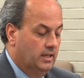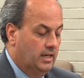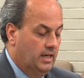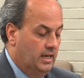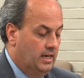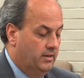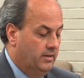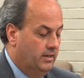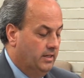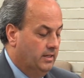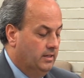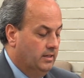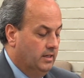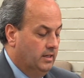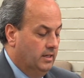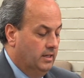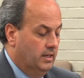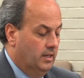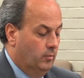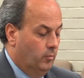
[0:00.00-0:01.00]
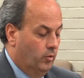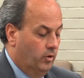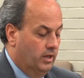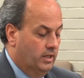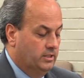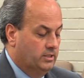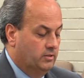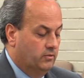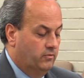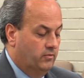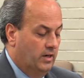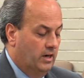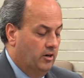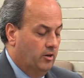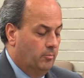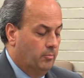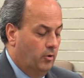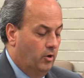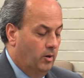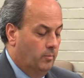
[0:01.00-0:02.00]
county, and whereas the
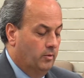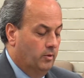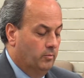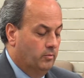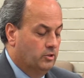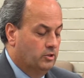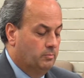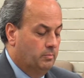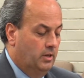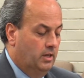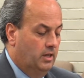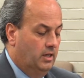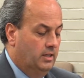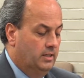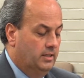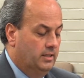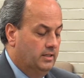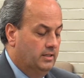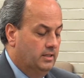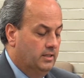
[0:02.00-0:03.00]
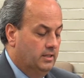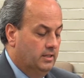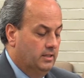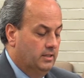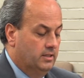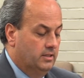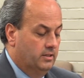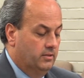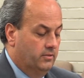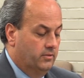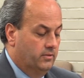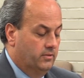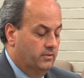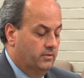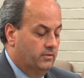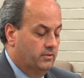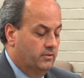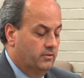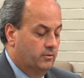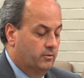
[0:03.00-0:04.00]
fire department responded to
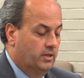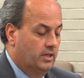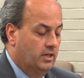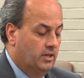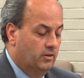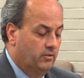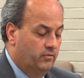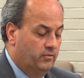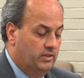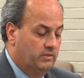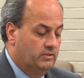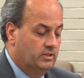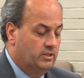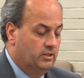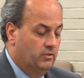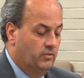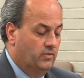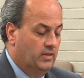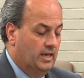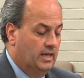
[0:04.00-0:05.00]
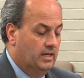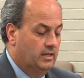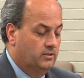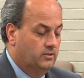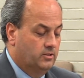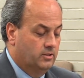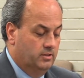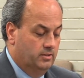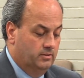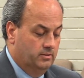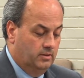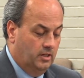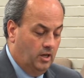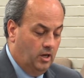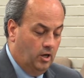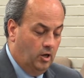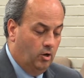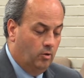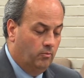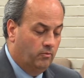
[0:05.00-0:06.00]
352,000
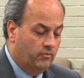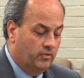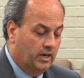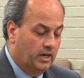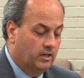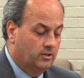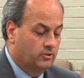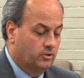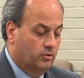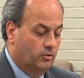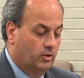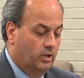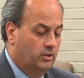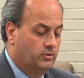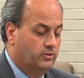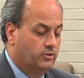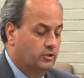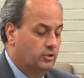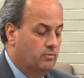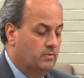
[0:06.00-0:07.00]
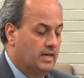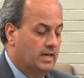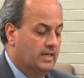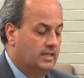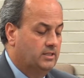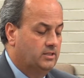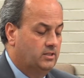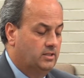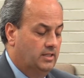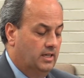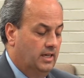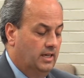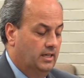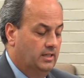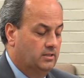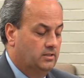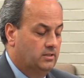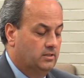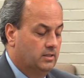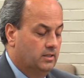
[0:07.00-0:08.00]
home fires across the United
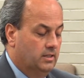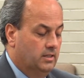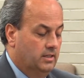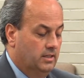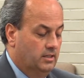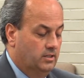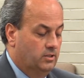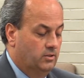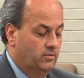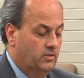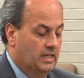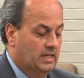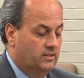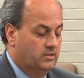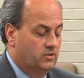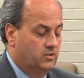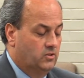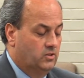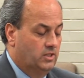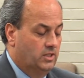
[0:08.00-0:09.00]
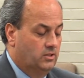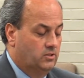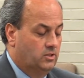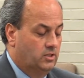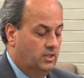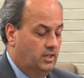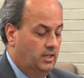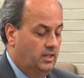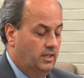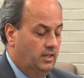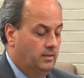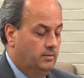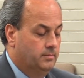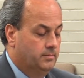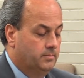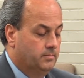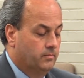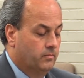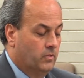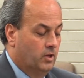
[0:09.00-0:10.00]
States in 2016,
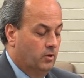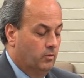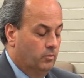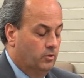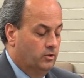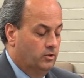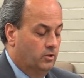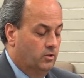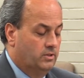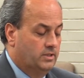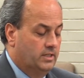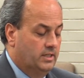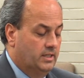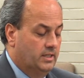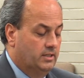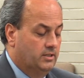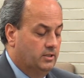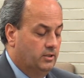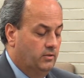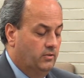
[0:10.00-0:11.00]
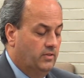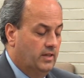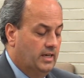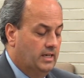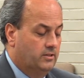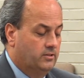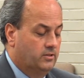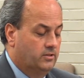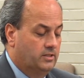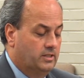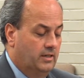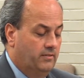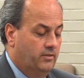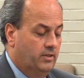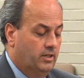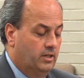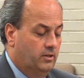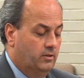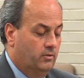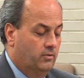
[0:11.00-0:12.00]
resulting in
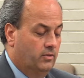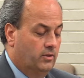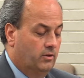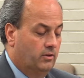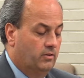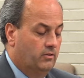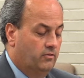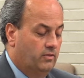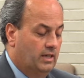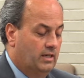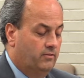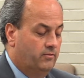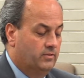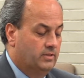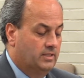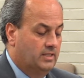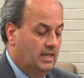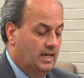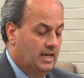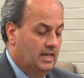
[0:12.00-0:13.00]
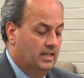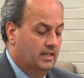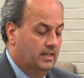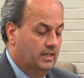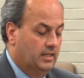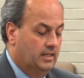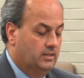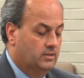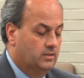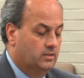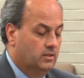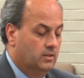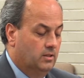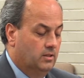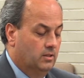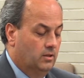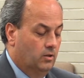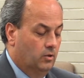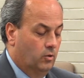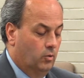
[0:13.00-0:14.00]
2,735 fatalities,
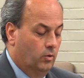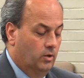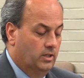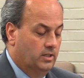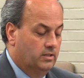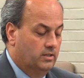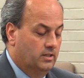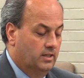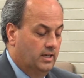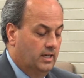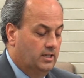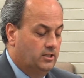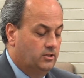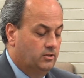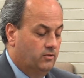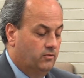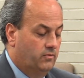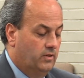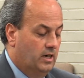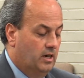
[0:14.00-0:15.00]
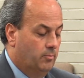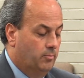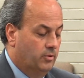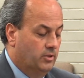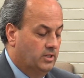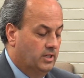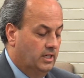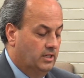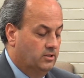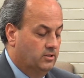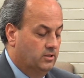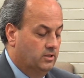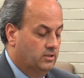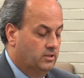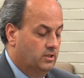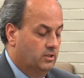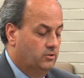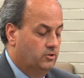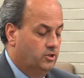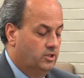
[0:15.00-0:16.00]
according to the National Fire Protection
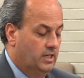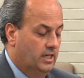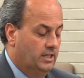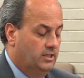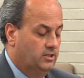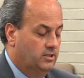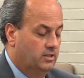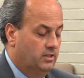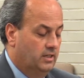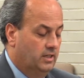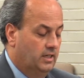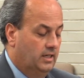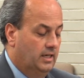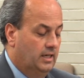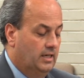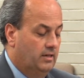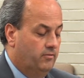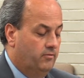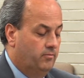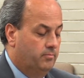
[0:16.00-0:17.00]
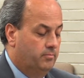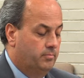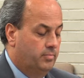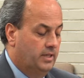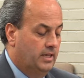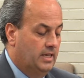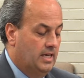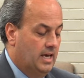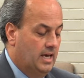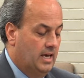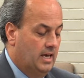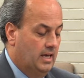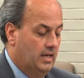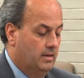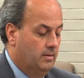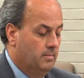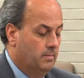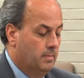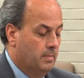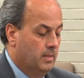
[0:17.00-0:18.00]
Association,
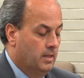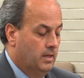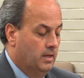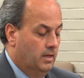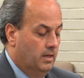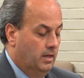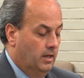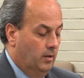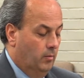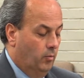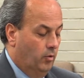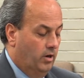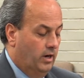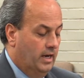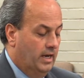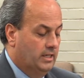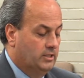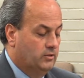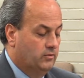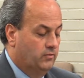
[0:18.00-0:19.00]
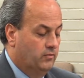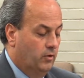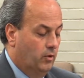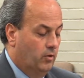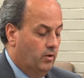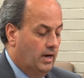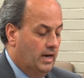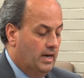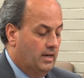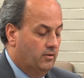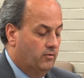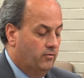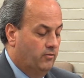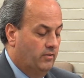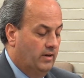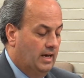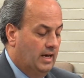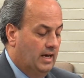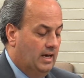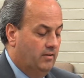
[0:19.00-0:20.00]
NFPA. And whereas 4 out of
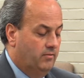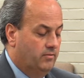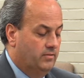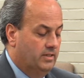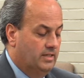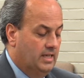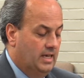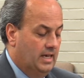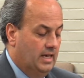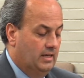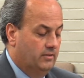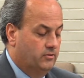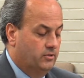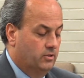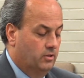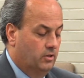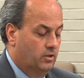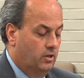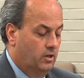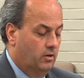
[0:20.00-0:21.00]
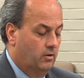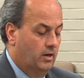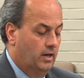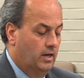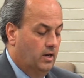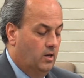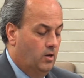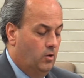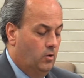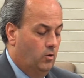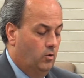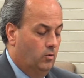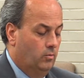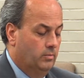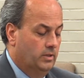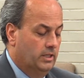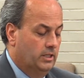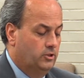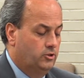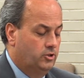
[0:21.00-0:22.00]
5 deaths occur at
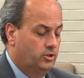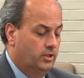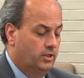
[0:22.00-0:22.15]
home each